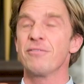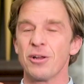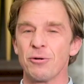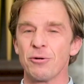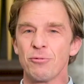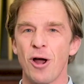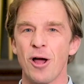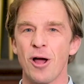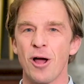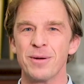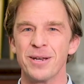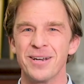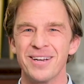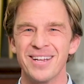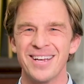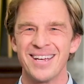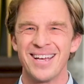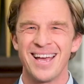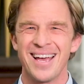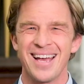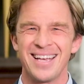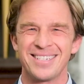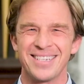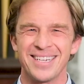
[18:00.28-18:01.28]
the Roman
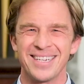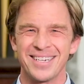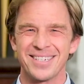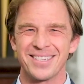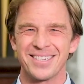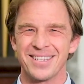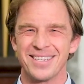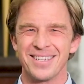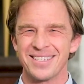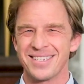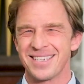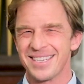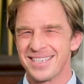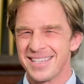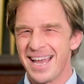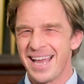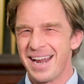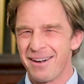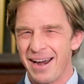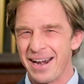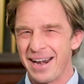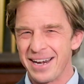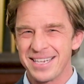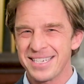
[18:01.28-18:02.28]
citizens and
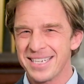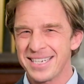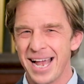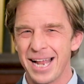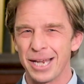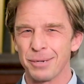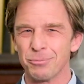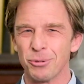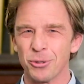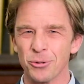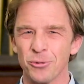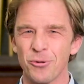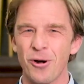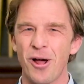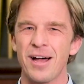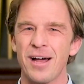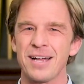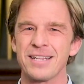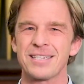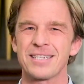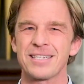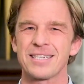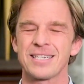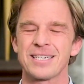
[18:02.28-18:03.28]
their unassailable
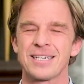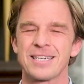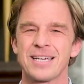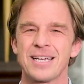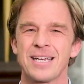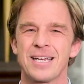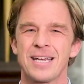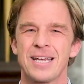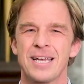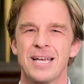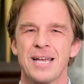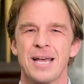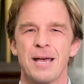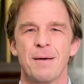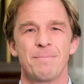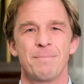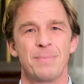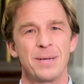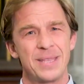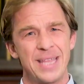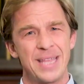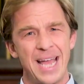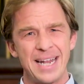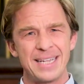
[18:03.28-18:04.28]
rights.
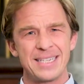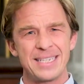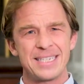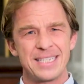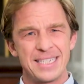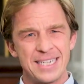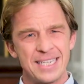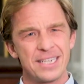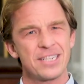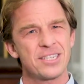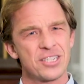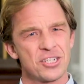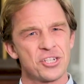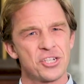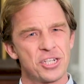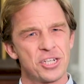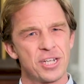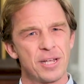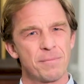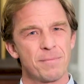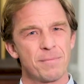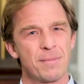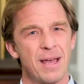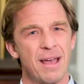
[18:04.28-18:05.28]
But that
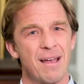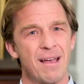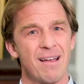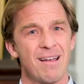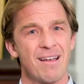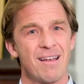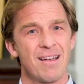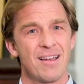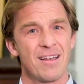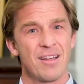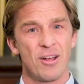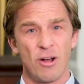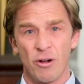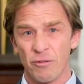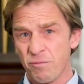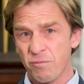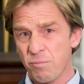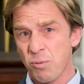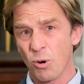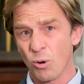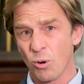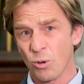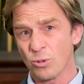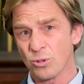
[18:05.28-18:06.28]
citizenship
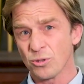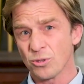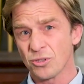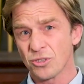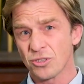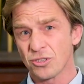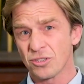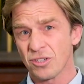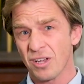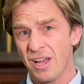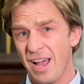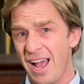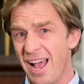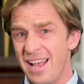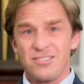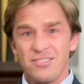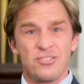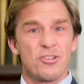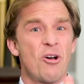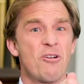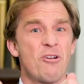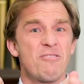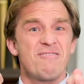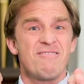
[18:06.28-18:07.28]
of Paul's
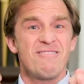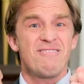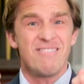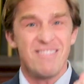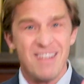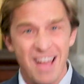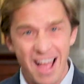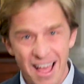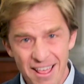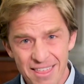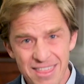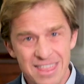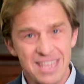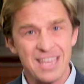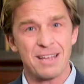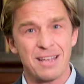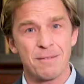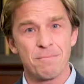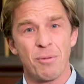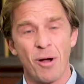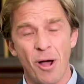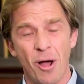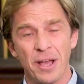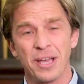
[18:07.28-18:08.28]
has got
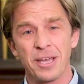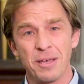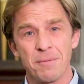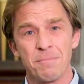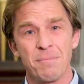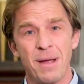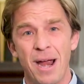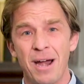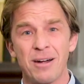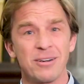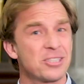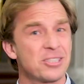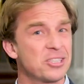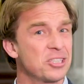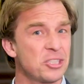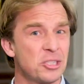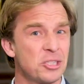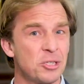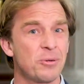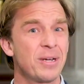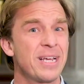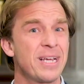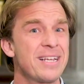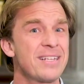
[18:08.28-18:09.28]
nothing by comparison
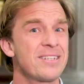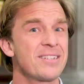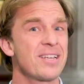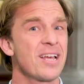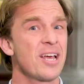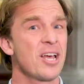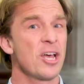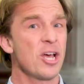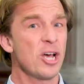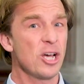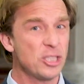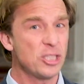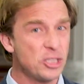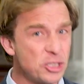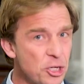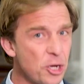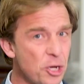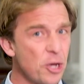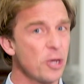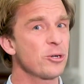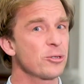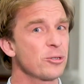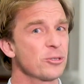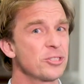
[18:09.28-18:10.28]
to his
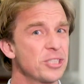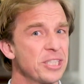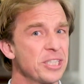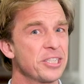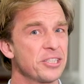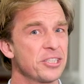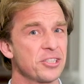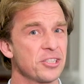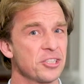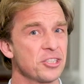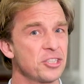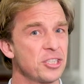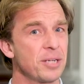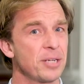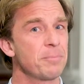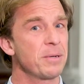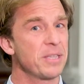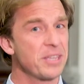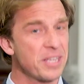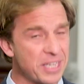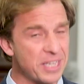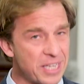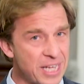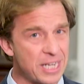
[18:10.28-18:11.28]
eternal citizenship
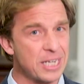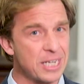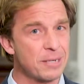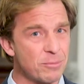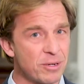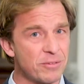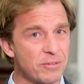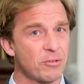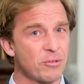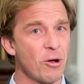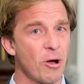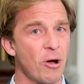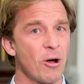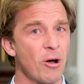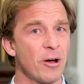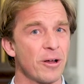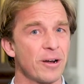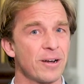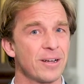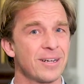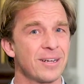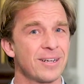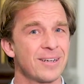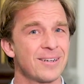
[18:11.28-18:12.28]
in the kingdom of God.